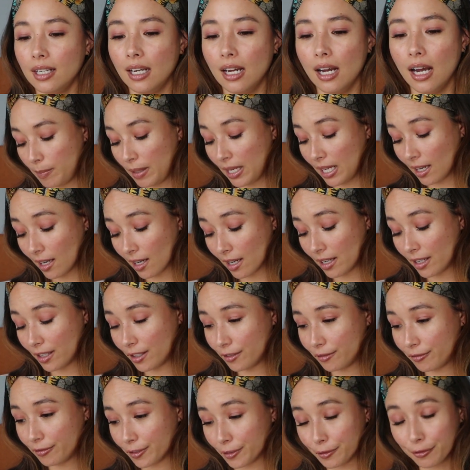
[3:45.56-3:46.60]
speaking
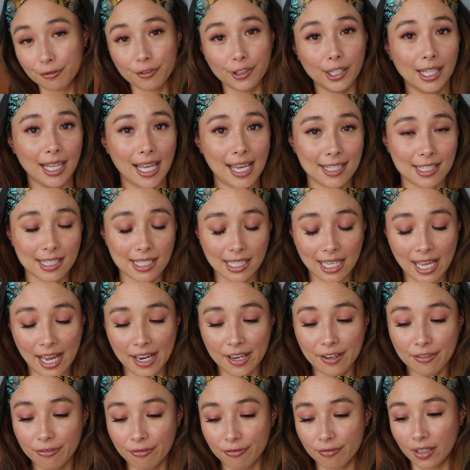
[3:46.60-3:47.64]
of freelance
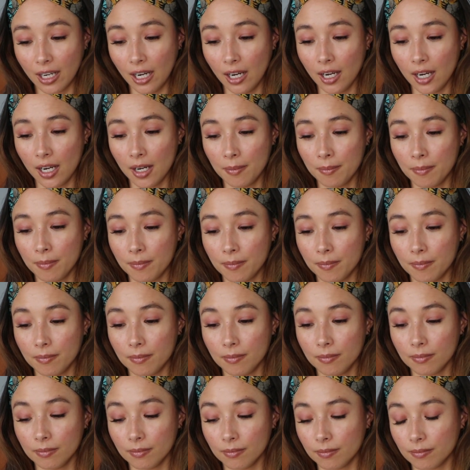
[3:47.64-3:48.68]
life,
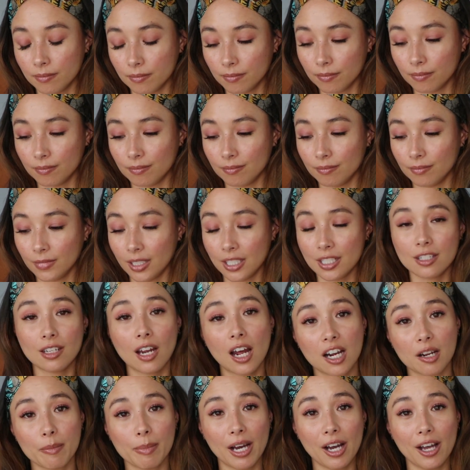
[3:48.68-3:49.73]
let's
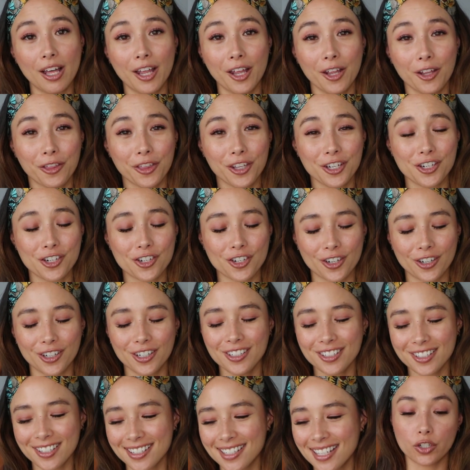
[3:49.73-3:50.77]
talk about health
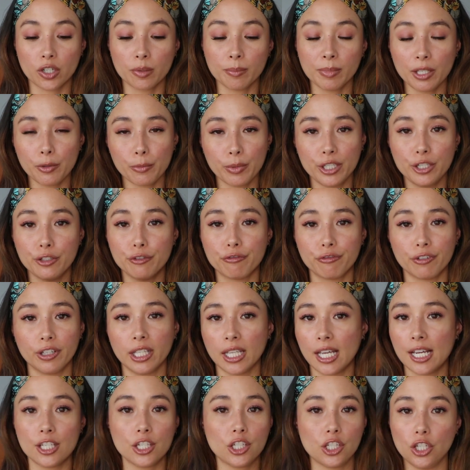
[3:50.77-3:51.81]
insurance. Normally when you
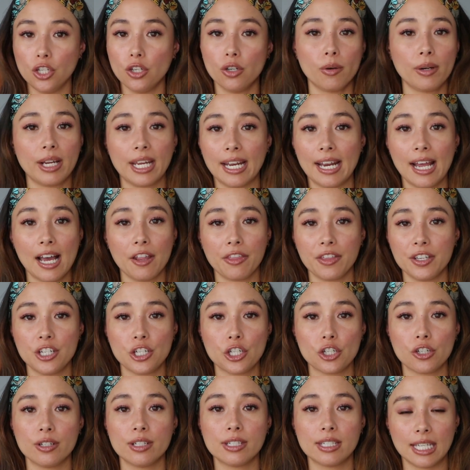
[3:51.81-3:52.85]
freelance, you don't get health
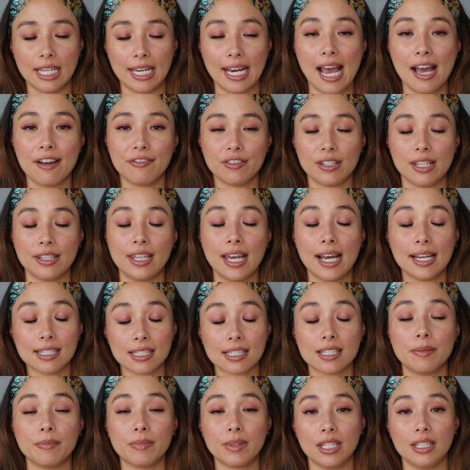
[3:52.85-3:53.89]
insurance. That's
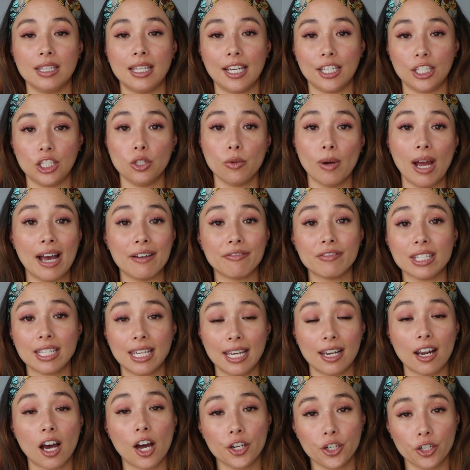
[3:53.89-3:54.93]
something that you have to
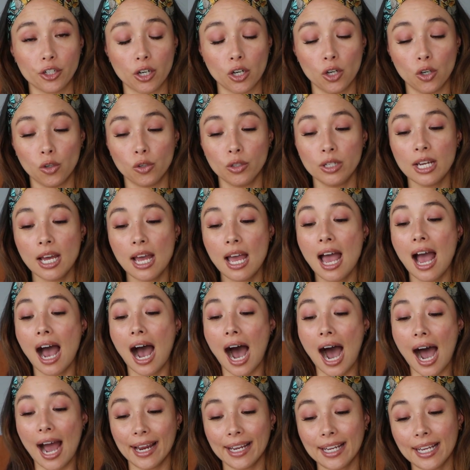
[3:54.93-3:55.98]
get on your own.
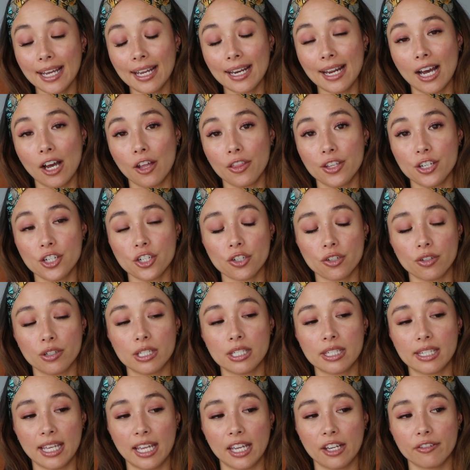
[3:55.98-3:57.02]
I get health insurance,
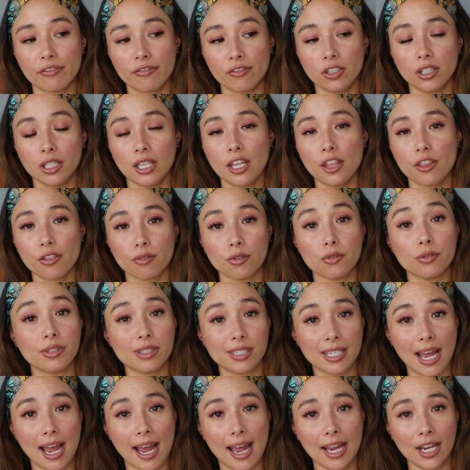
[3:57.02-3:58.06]
thankfully, through
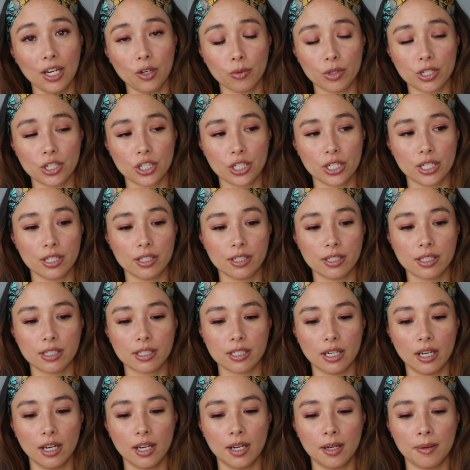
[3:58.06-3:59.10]
SAG, which is
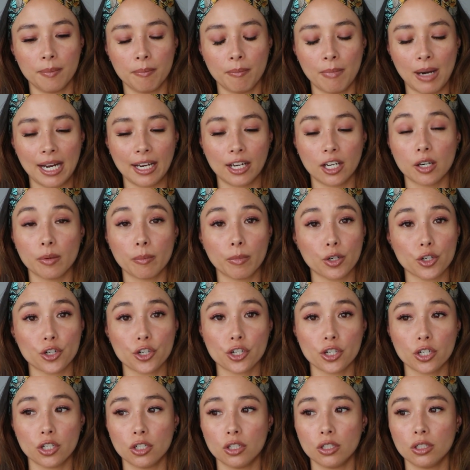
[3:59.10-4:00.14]
my
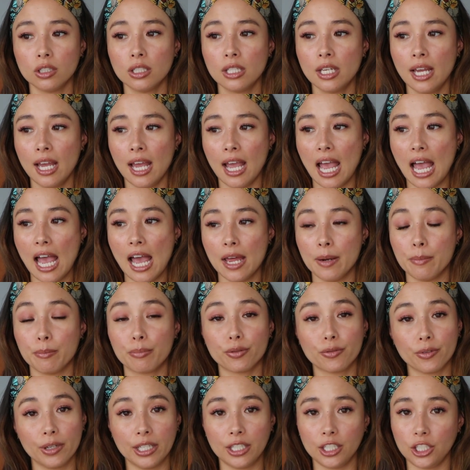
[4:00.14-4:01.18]
commercial and
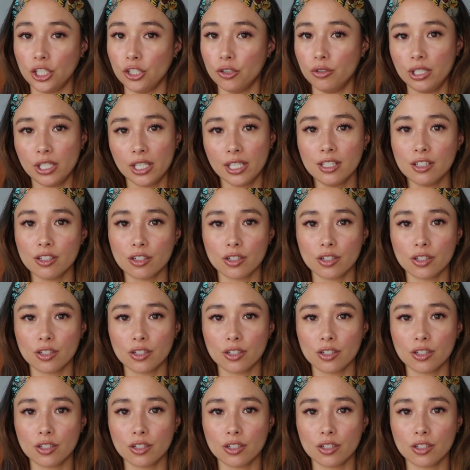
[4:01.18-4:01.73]
print union.